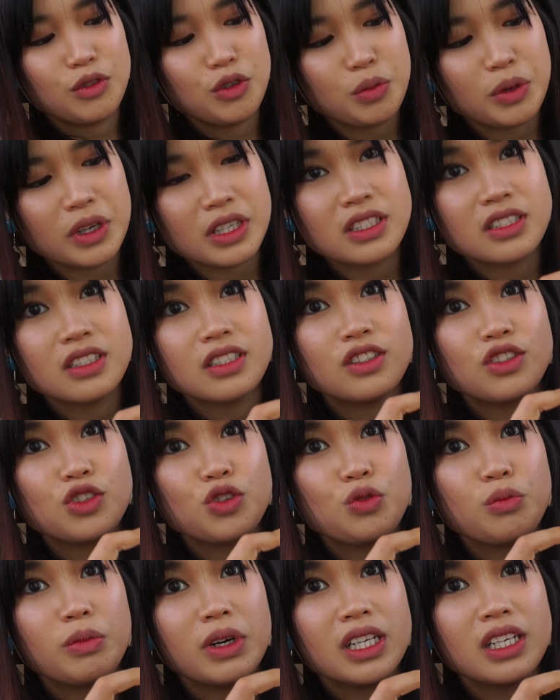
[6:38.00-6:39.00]
you press these
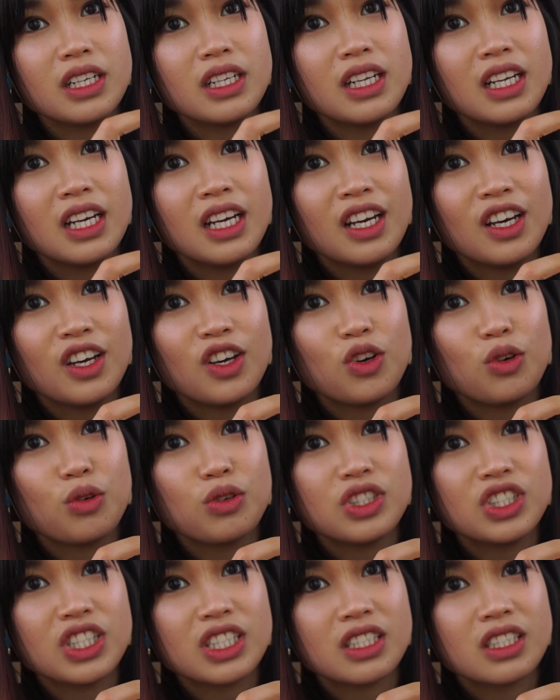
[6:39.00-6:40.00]
two buttons, it will
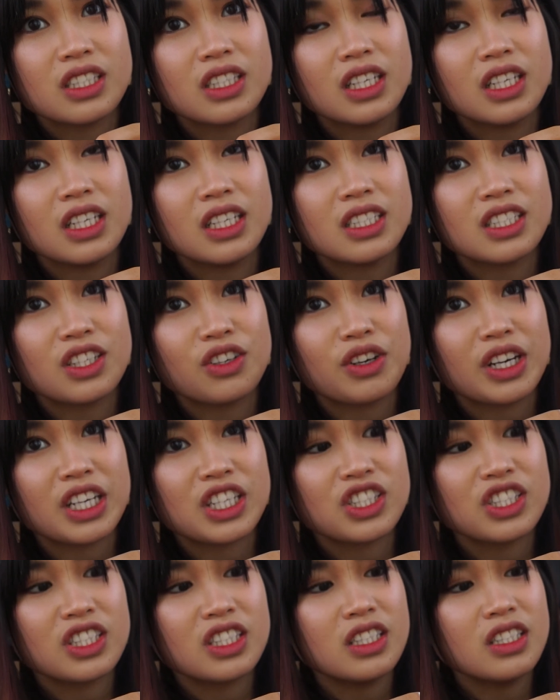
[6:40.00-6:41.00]
adjust the
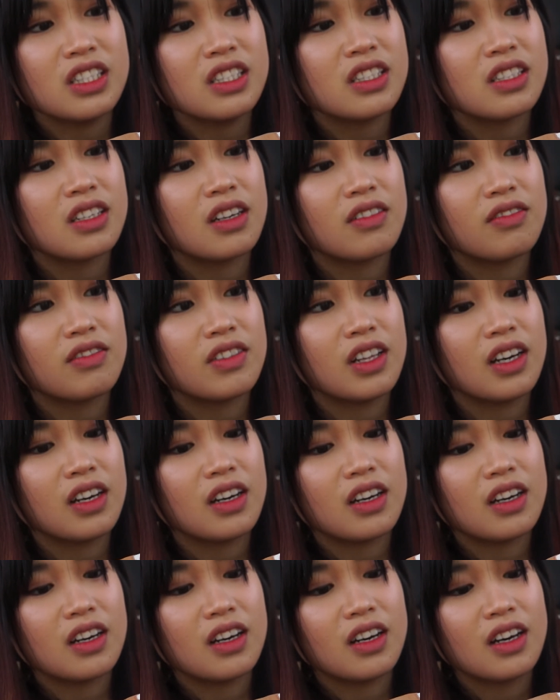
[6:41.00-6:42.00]
directions of
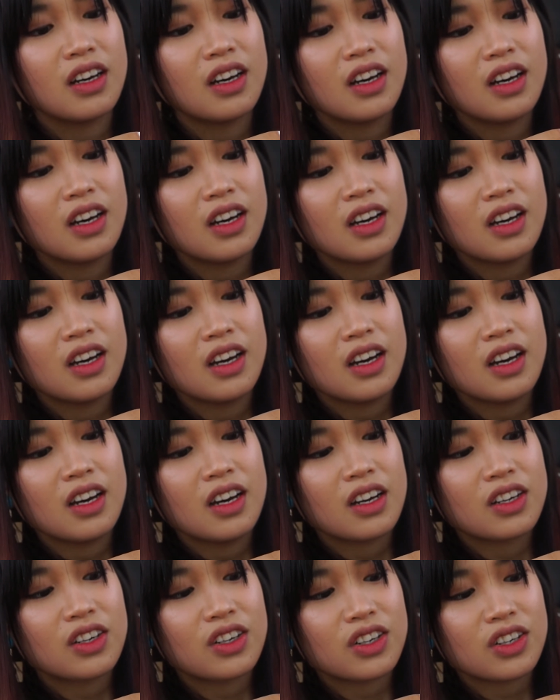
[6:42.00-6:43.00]
the
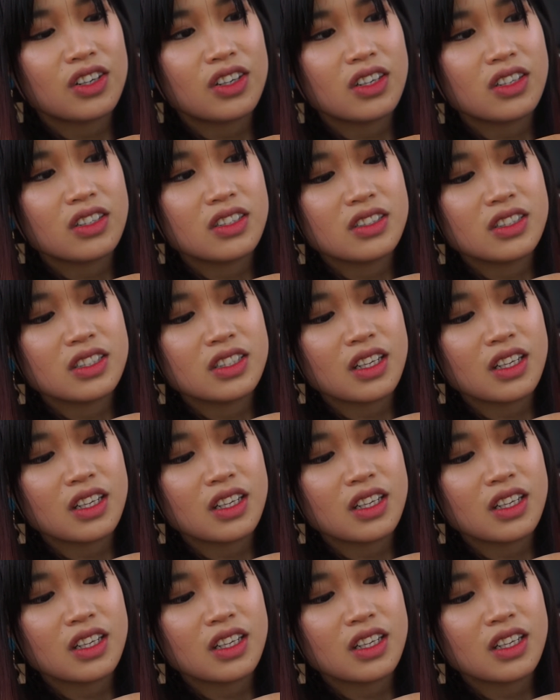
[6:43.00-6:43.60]
curls.